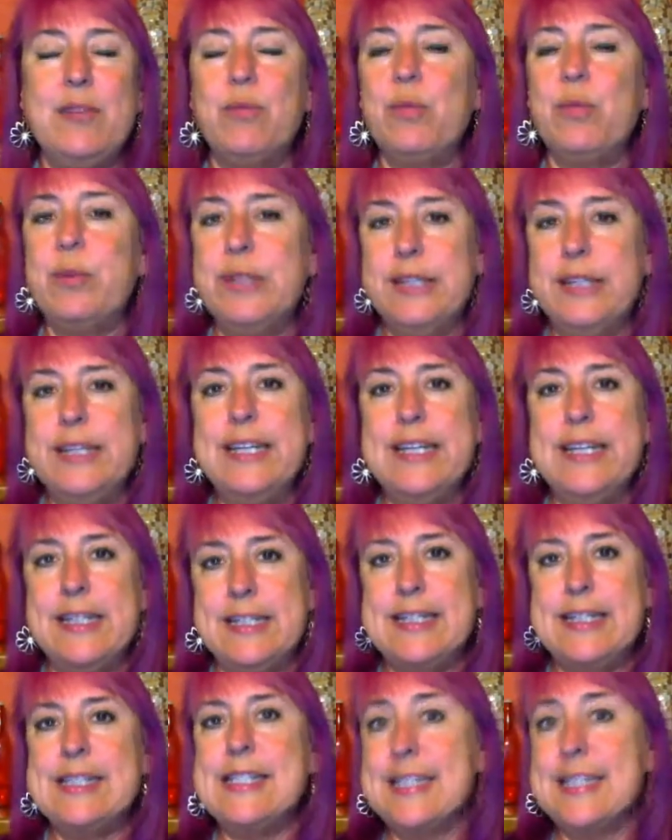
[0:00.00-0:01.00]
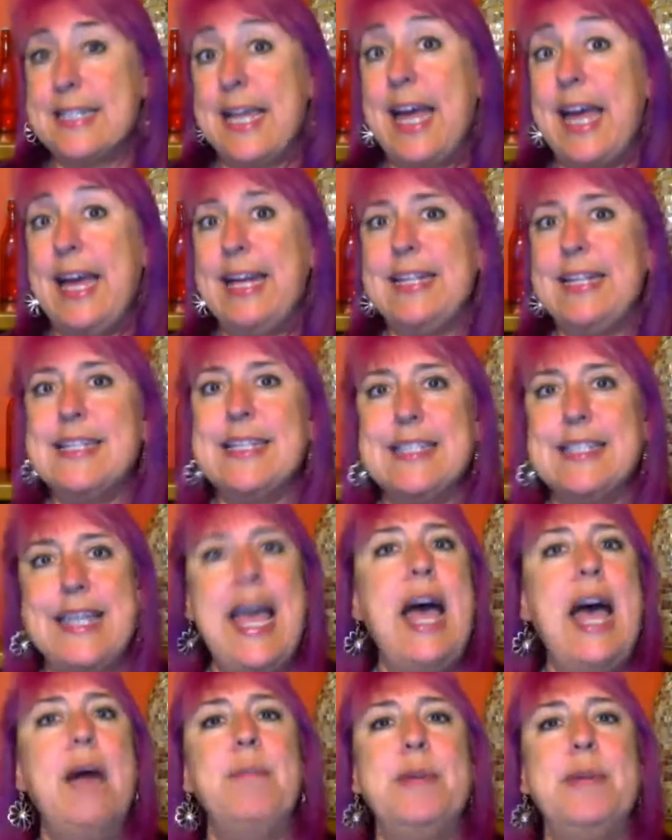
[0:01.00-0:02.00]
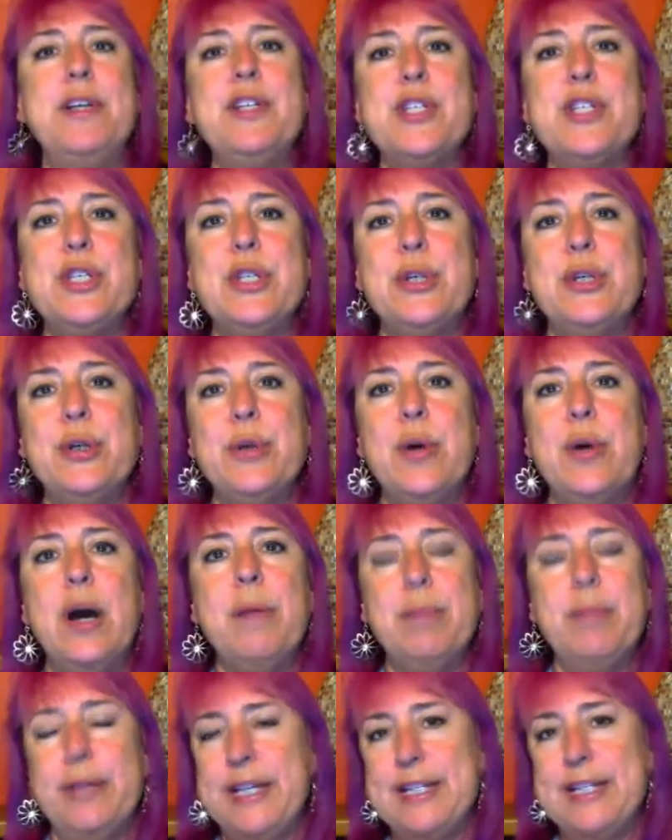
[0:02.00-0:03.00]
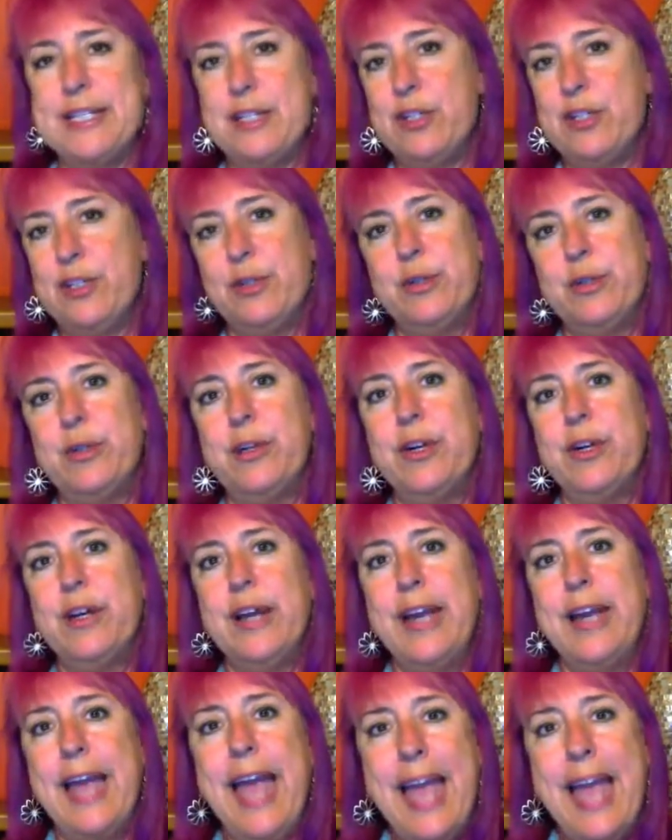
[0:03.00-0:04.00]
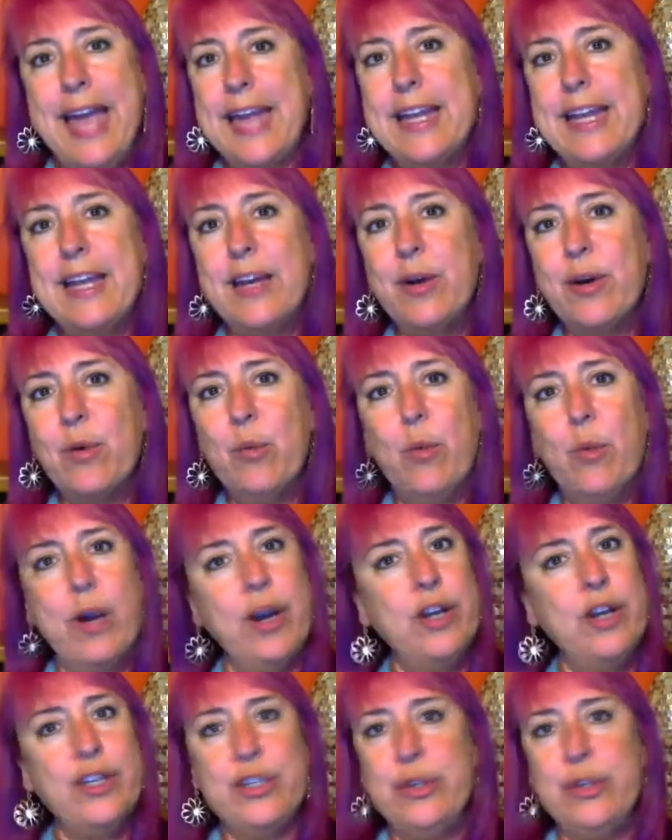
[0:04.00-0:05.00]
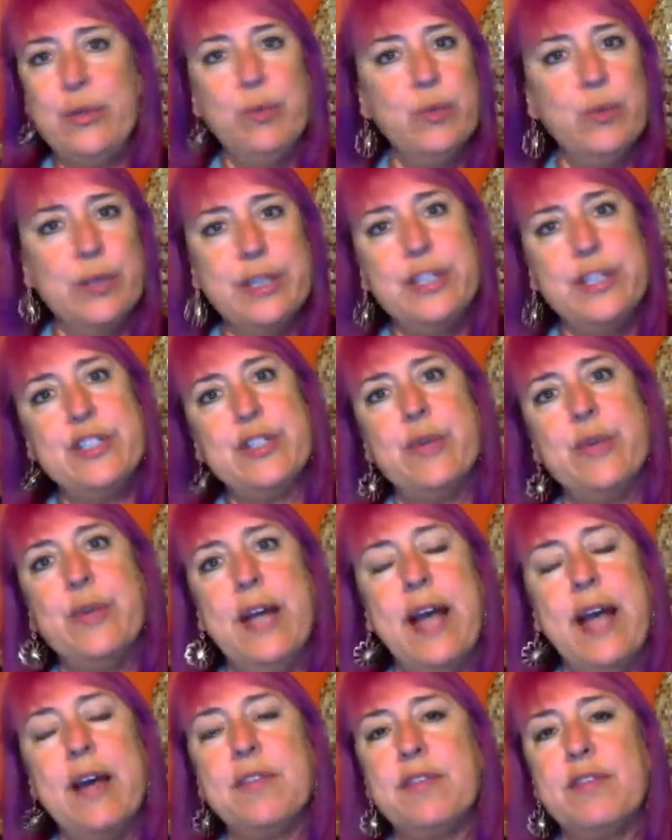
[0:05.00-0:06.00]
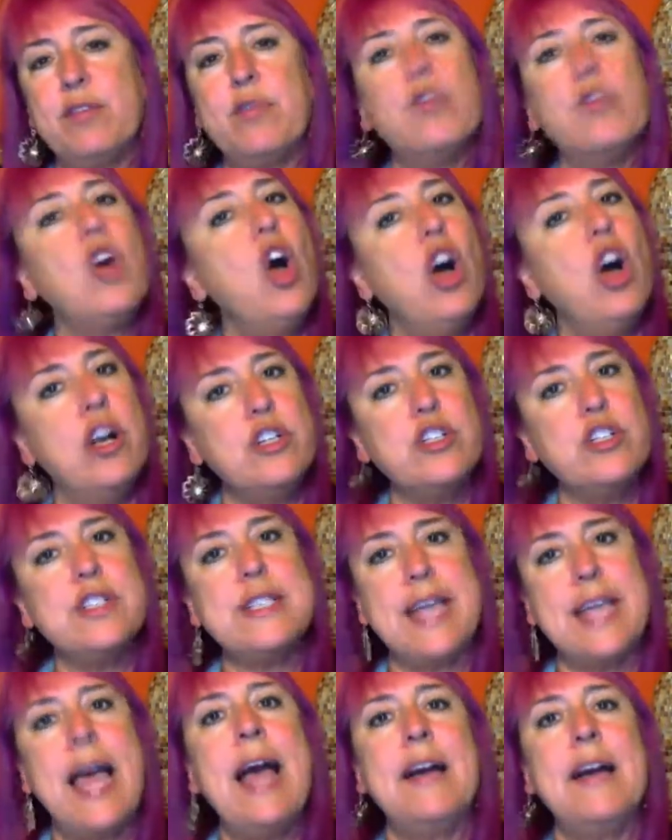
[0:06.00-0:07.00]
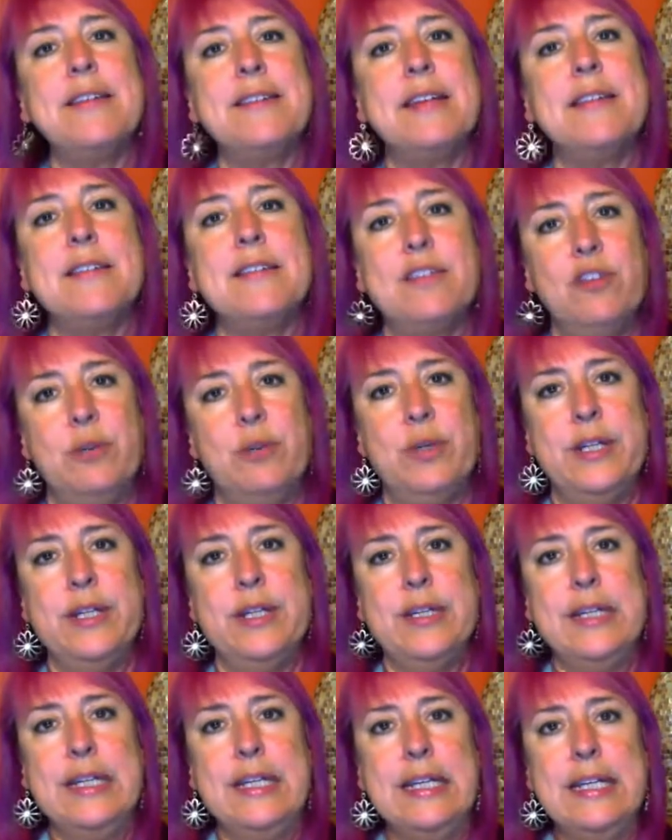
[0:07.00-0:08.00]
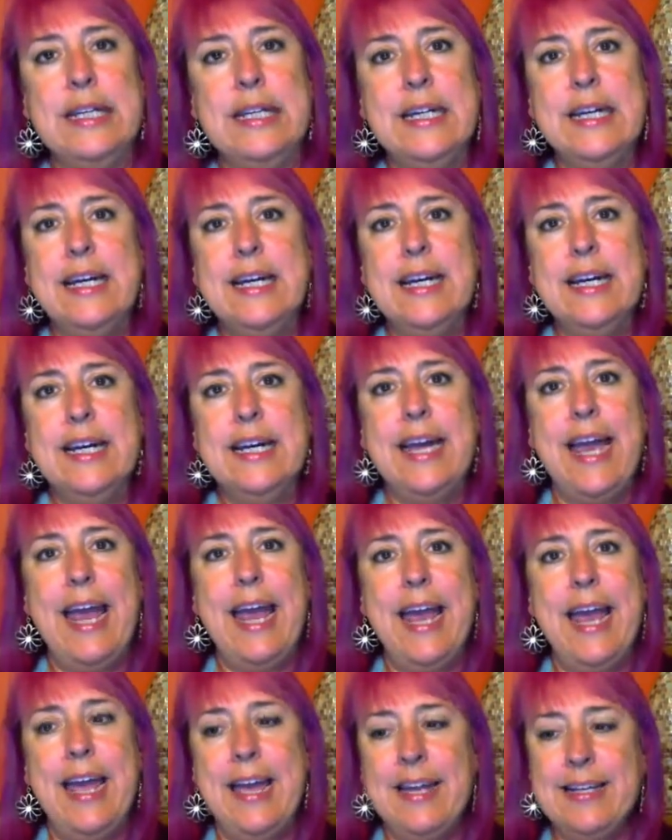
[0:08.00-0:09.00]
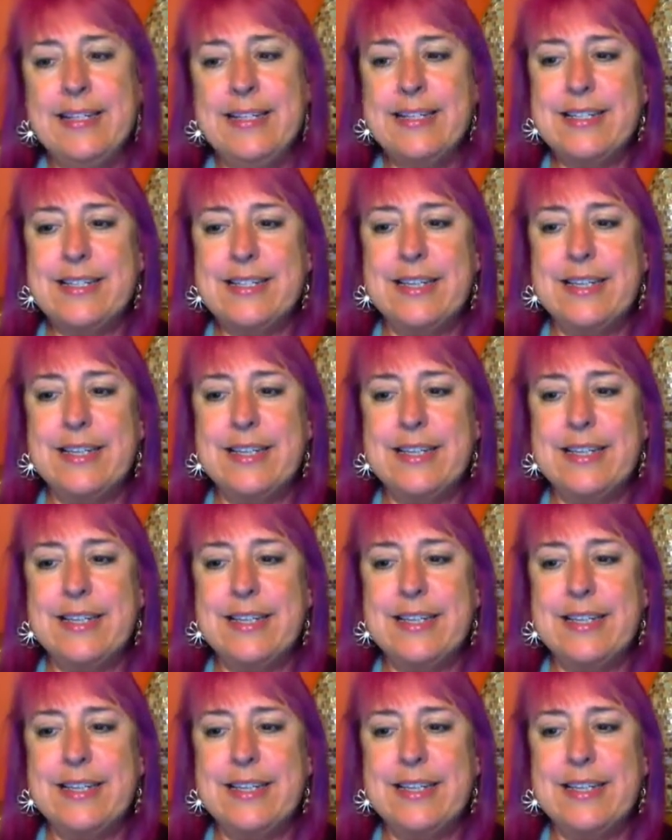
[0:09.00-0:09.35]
really is designed to tap into a place in your head where you really don't have sort of conscious access to it. And